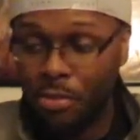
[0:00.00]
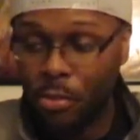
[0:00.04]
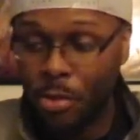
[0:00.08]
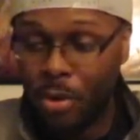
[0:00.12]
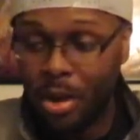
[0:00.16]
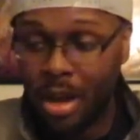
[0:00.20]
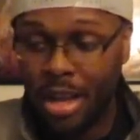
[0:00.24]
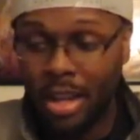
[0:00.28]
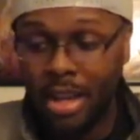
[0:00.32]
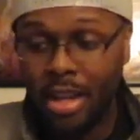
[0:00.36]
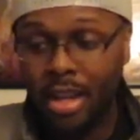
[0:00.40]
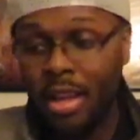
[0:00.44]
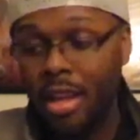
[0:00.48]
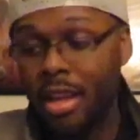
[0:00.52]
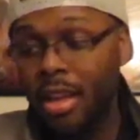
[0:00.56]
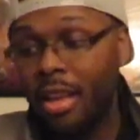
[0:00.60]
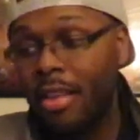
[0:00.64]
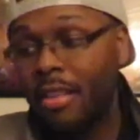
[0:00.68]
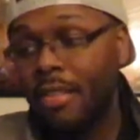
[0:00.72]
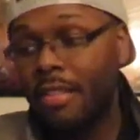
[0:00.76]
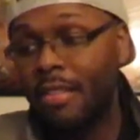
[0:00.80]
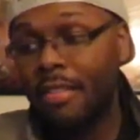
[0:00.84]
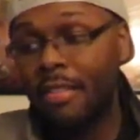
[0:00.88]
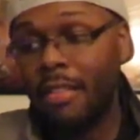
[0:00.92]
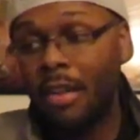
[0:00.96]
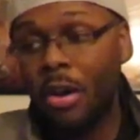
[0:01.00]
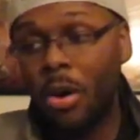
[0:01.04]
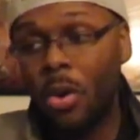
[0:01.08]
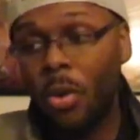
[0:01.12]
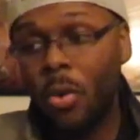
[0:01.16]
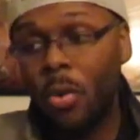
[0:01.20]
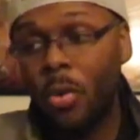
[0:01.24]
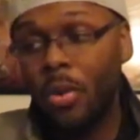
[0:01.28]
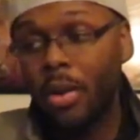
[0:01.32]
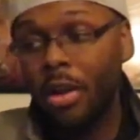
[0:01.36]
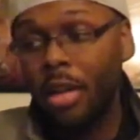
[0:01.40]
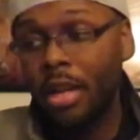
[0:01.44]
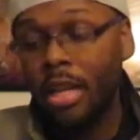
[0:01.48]
Squad,
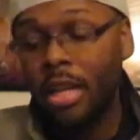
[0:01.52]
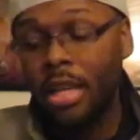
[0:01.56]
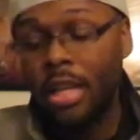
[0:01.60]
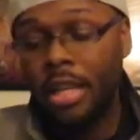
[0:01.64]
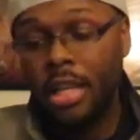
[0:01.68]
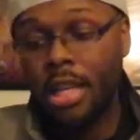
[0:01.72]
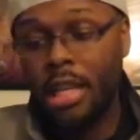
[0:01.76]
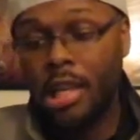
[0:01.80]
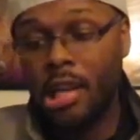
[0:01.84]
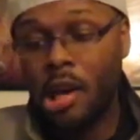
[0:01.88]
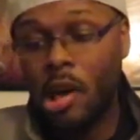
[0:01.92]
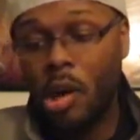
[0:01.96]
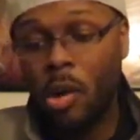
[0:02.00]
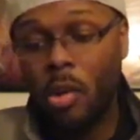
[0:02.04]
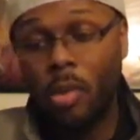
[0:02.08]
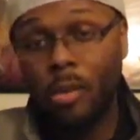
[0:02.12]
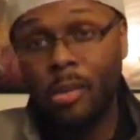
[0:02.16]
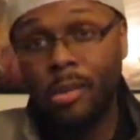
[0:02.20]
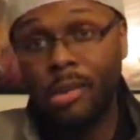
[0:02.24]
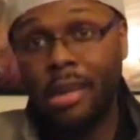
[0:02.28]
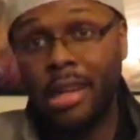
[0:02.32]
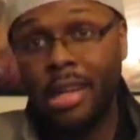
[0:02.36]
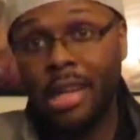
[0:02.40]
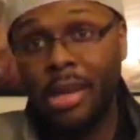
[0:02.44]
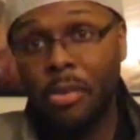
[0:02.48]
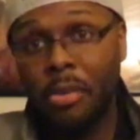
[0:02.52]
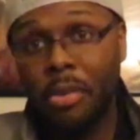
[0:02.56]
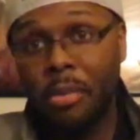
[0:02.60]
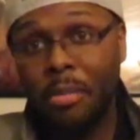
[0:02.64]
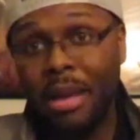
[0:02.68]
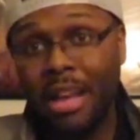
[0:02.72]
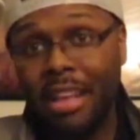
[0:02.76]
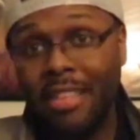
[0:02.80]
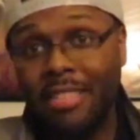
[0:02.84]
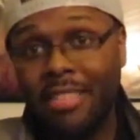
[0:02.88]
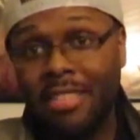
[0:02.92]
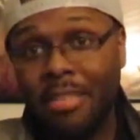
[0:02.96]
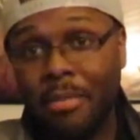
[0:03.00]
so, you know,
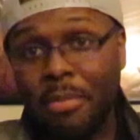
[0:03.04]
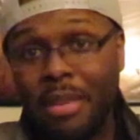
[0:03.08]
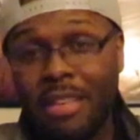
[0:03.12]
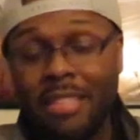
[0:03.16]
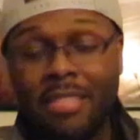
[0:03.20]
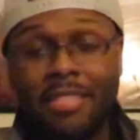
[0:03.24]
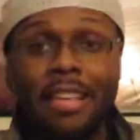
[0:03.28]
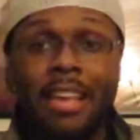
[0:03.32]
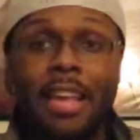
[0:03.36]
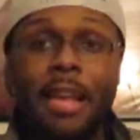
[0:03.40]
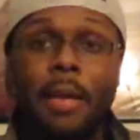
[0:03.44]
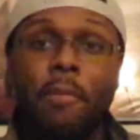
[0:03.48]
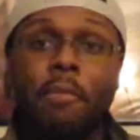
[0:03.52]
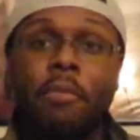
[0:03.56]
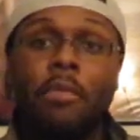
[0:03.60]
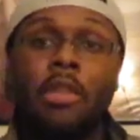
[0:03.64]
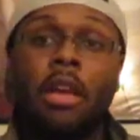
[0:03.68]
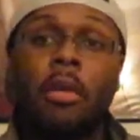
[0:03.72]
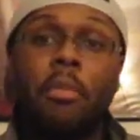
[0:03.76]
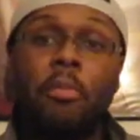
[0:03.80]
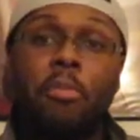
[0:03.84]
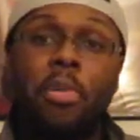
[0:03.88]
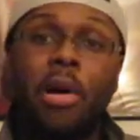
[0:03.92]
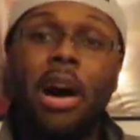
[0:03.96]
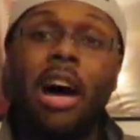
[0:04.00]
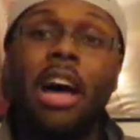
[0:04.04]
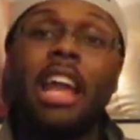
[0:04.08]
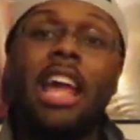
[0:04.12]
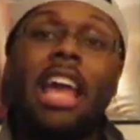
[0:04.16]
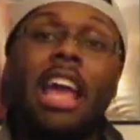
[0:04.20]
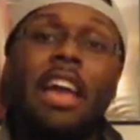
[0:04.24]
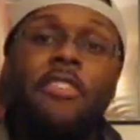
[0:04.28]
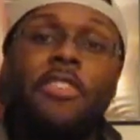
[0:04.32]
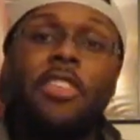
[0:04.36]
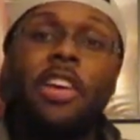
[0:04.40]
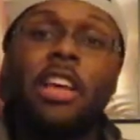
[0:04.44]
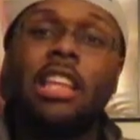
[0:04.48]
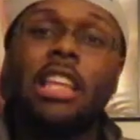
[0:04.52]
remains to be seen. But
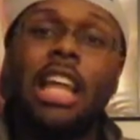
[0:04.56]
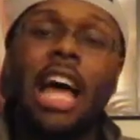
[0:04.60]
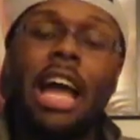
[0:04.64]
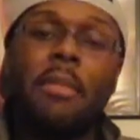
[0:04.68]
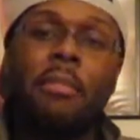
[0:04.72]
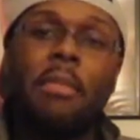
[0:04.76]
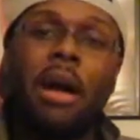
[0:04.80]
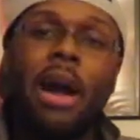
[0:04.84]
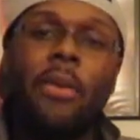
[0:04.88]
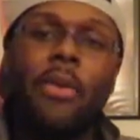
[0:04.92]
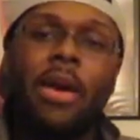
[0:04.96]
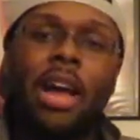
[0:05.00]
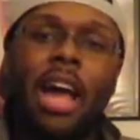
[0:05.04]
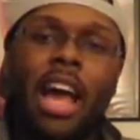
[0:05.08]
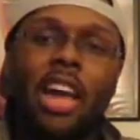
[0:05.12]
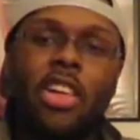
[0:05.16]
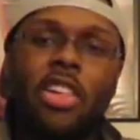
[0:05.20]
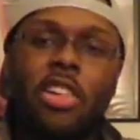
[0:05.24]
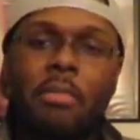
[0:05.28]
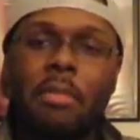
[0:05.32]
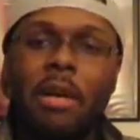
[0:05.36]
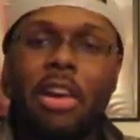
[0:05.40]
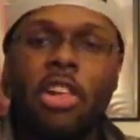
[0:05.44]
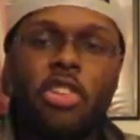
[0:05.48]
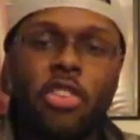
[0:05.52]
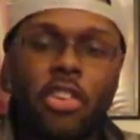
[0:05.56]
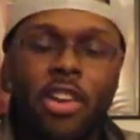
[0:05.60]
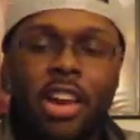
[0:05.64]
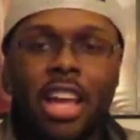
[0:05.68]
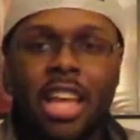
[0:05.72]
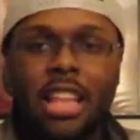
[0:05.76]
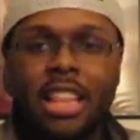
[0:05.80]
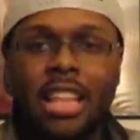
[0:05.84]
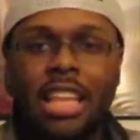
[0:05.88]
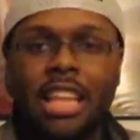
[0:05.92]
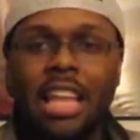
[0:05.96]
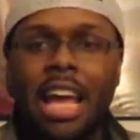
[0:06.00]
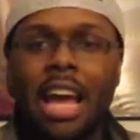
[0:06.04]
if you like my reaction, make sure you
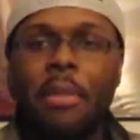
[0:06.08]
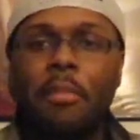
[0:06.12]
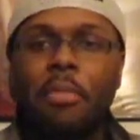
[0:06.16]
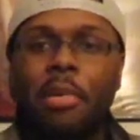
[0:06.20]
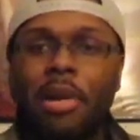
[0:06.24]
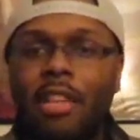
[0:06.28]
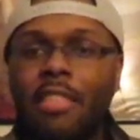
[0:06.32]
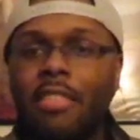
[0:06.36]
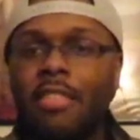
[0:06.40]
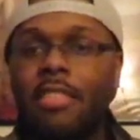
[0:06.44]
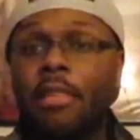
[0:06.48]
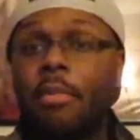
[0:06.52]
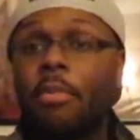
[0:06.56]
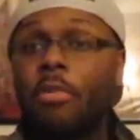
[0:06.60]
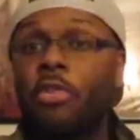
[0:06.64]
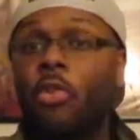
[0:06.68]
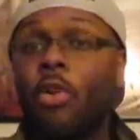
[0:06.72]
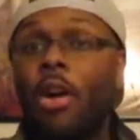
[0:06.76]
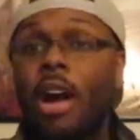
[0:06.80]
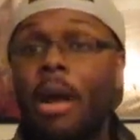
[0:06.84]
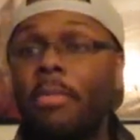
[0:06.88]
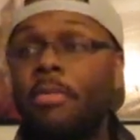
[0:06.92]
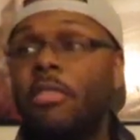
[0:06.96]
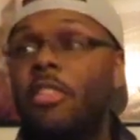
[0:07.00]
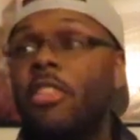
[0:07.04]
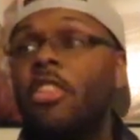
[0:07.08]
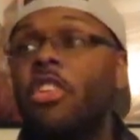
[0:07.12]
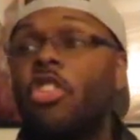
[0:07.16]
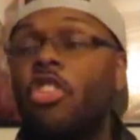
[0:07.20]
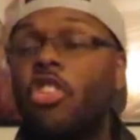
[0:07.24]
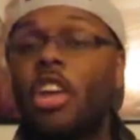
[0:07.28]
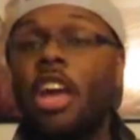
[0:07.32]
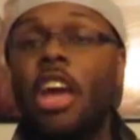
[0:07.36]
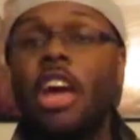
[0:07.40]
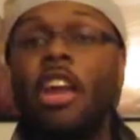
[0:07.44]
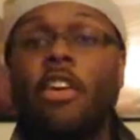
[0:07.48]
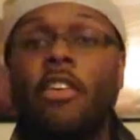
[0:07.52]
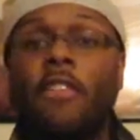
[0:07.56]
hit the like button, subscribe to the
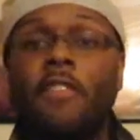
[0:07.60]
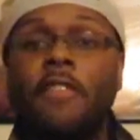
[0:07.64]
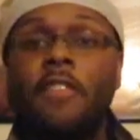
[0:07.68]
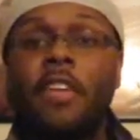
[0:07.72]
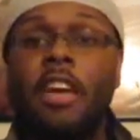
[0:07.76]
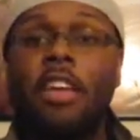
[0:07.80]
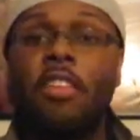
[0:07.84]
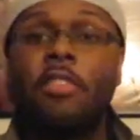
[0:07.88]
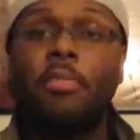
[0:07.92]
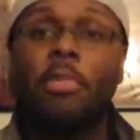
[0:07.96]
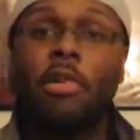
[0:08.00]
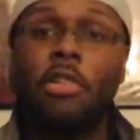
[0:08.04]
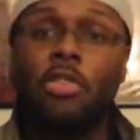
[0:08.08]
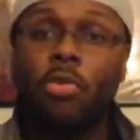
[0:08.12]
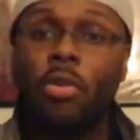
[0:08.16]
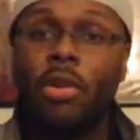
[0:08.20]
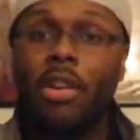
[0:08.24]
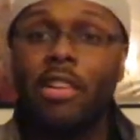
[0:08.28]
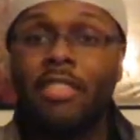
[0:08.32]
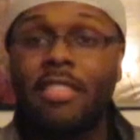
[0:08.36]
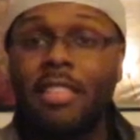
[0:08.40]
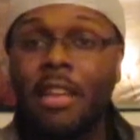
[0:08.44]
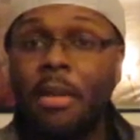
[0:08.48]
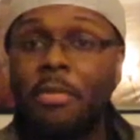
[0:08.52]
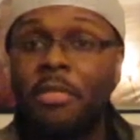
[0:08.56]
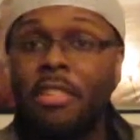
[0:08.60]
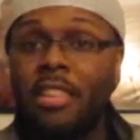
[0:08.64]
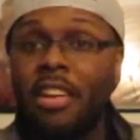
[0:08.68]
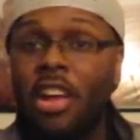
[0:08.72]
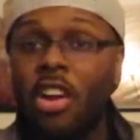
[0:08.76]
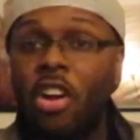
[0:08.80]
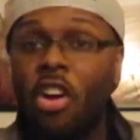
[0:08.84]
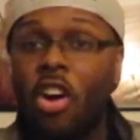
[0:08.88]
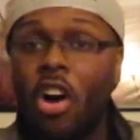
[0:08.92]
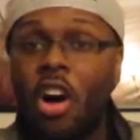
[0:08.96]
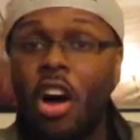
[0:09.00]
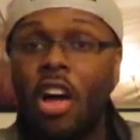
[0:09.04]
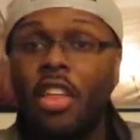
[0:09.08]
channel, Facebook, Twitter, stay up to
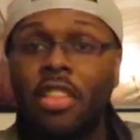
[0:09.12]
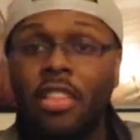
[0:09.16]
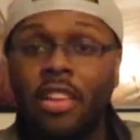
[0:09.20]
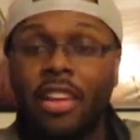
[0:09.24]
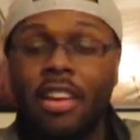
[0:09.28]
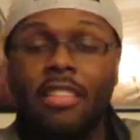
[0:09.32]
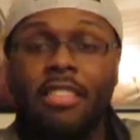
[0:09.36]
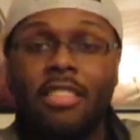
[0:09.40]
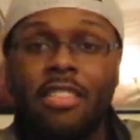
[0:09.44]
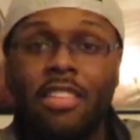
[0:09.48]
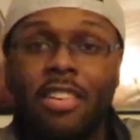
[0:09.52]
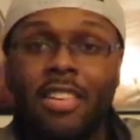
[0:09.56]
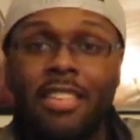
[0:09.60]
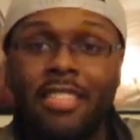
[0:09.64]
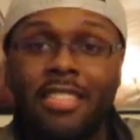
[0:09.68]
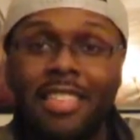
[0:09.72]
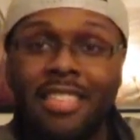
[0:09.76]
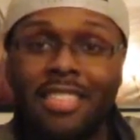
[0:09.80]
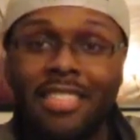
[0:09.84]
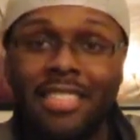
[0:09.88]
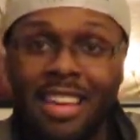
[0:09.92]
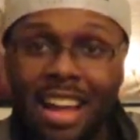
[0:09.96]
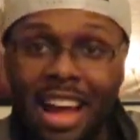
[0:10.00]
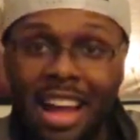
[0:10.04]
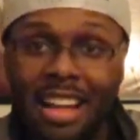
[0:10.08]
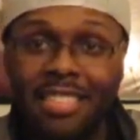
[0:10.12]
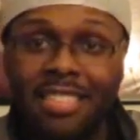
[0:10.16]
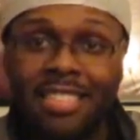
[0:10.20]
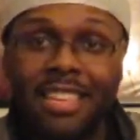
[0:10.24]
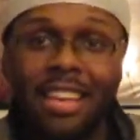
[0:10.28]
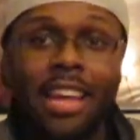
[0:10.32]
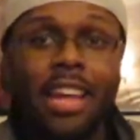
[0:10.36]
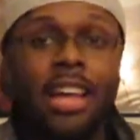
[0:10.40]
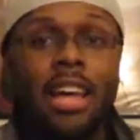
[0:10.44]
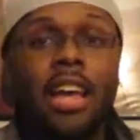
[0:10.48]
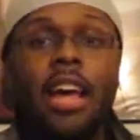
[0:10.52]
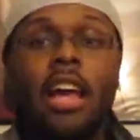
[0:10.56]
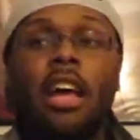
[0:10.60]
date on all the latest Nerdy Sense
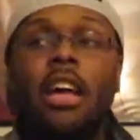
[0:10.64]
content.